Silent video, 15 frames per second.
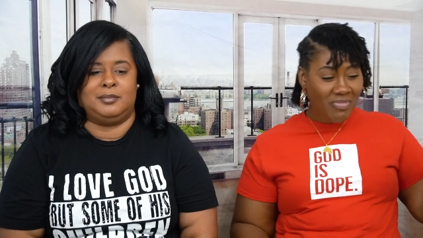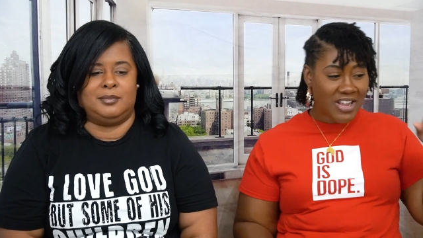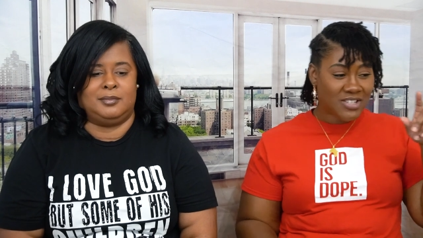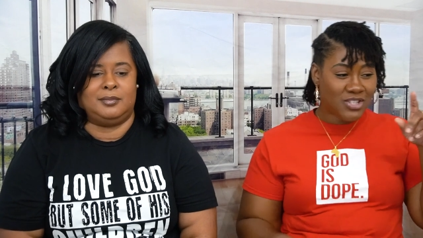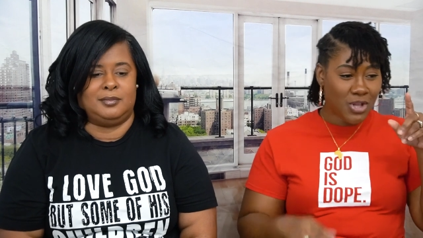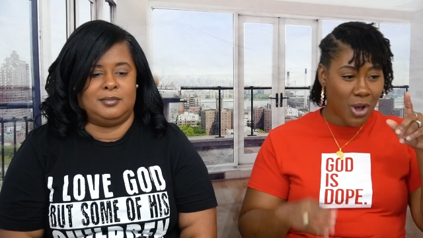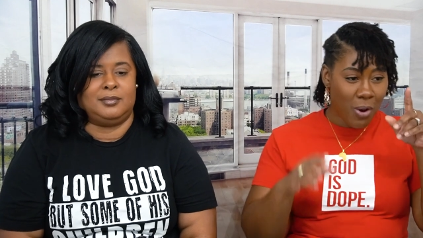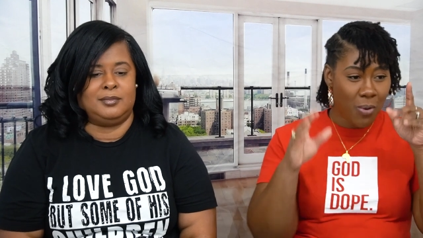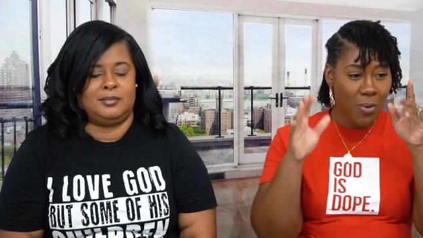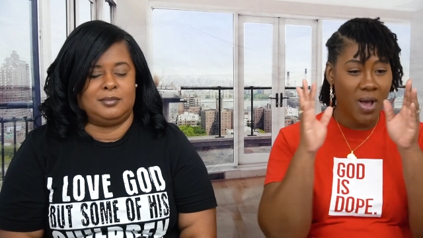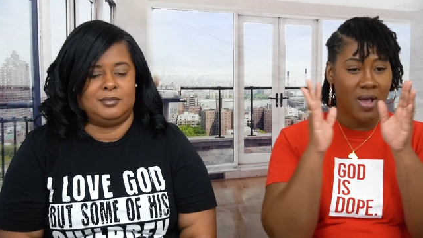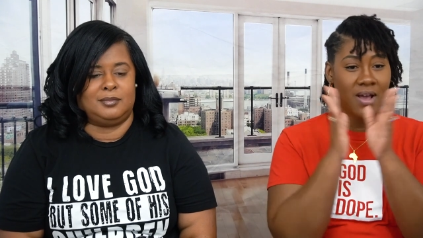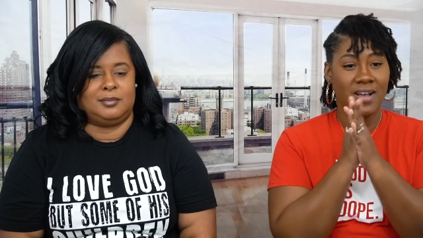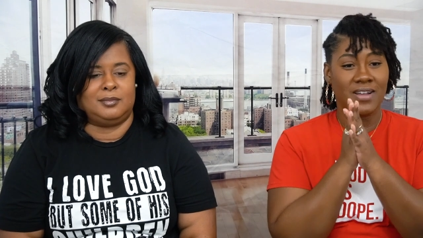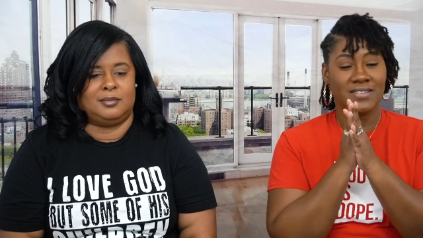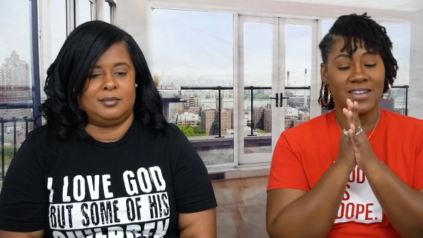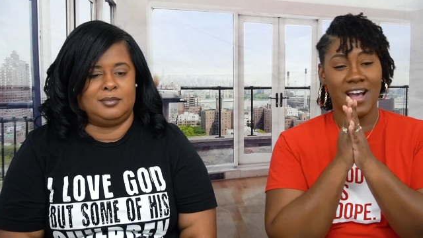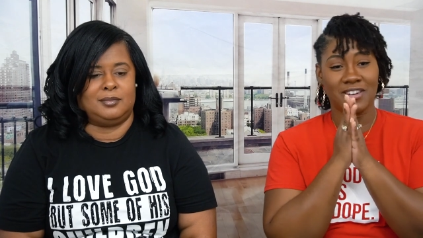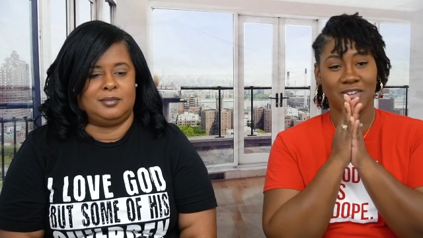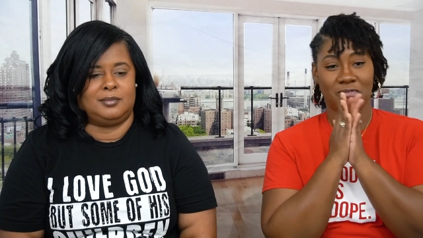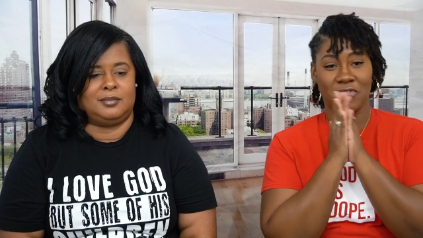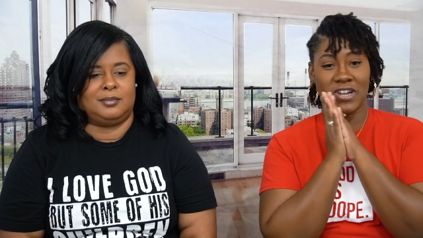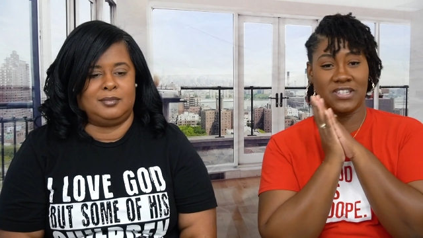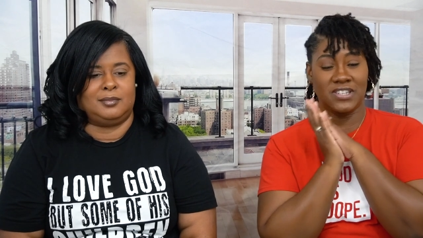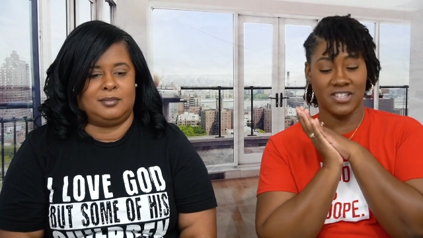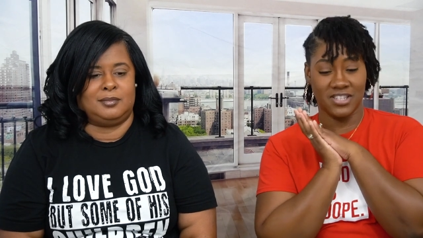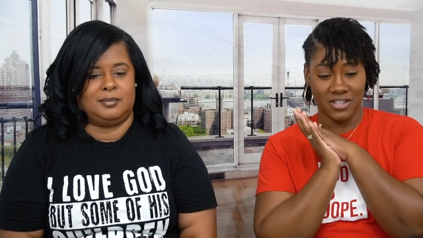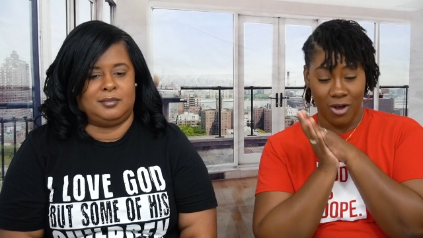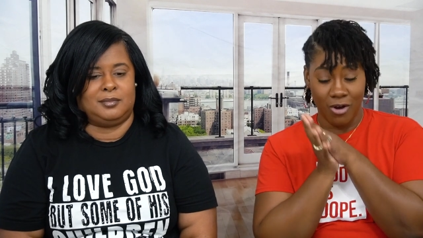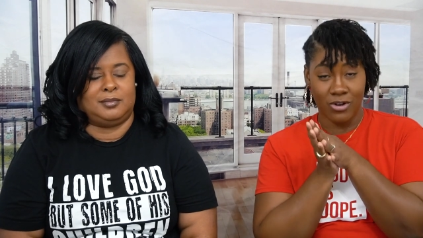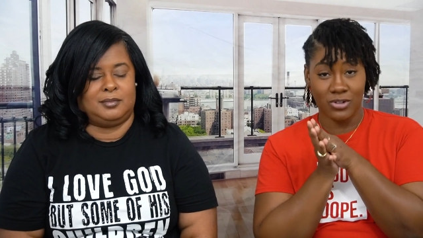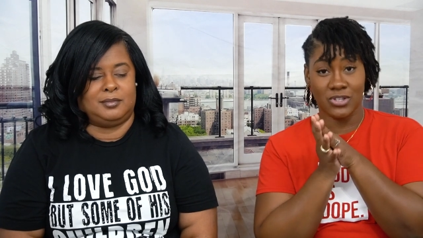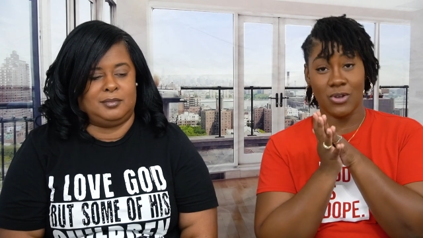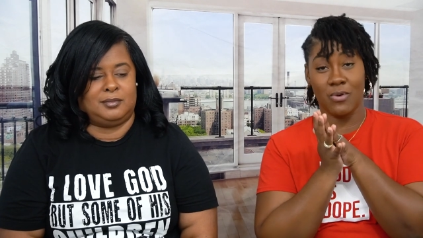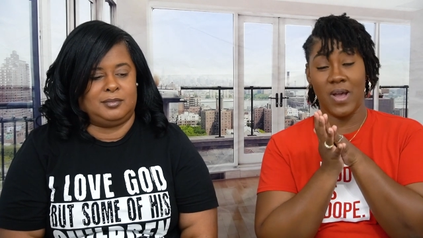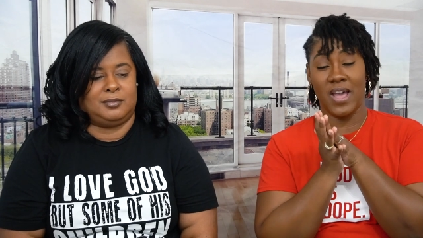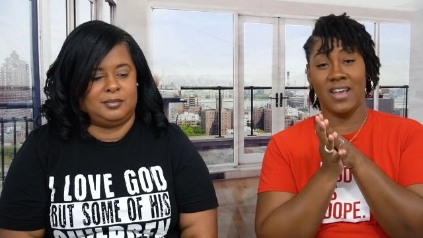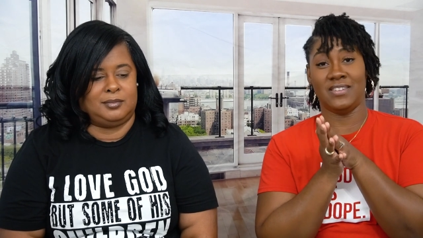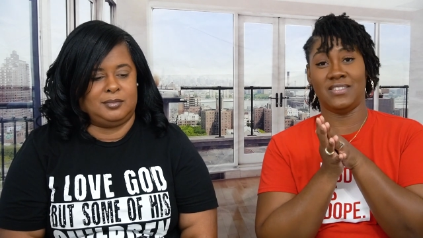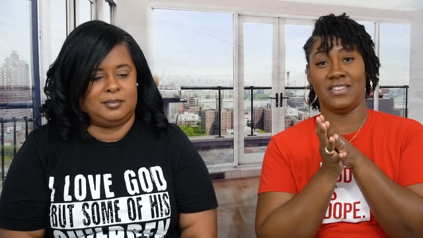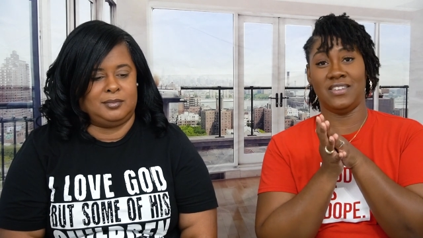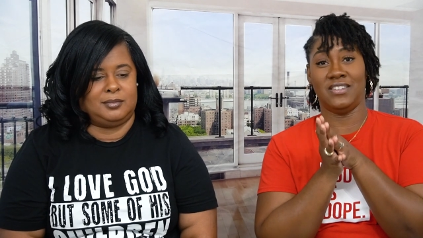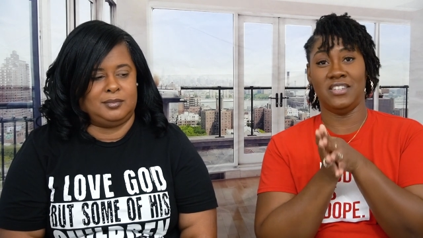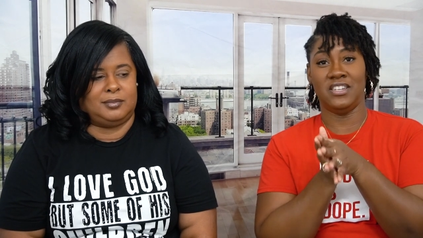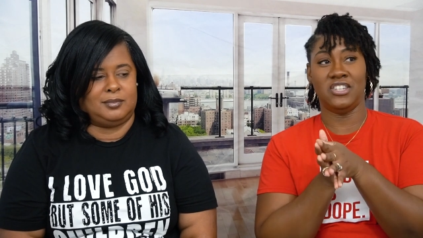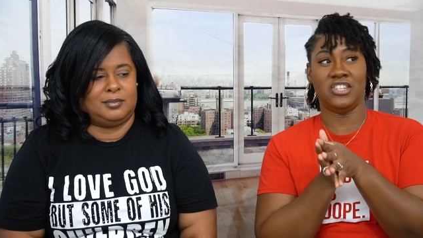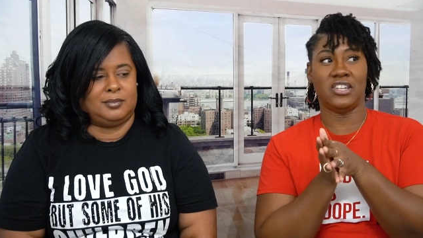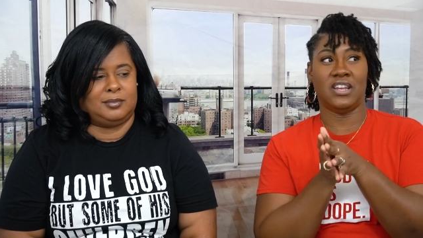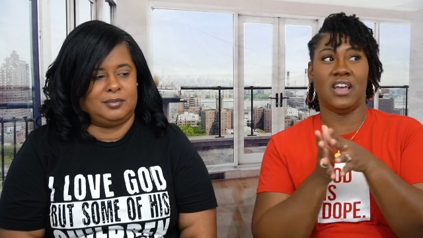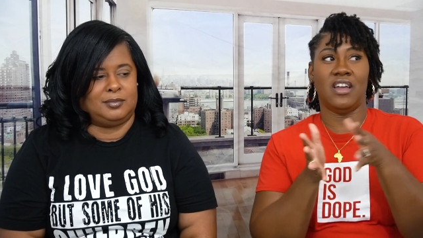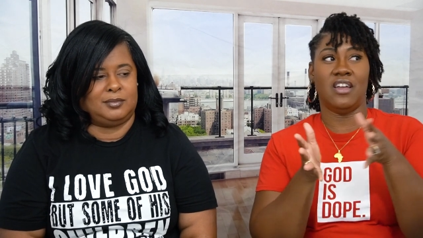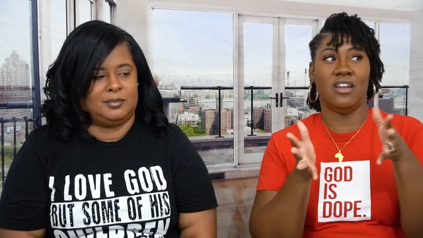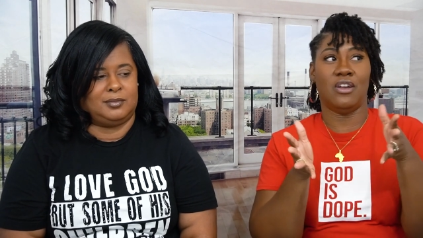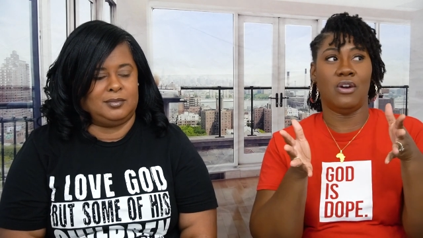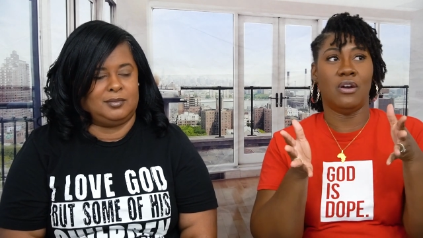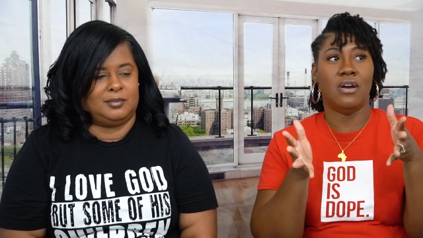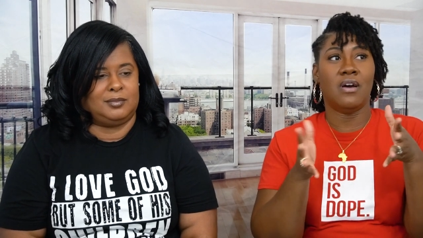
Speaker 1: So Doctor Francis is also asking Tisha, like,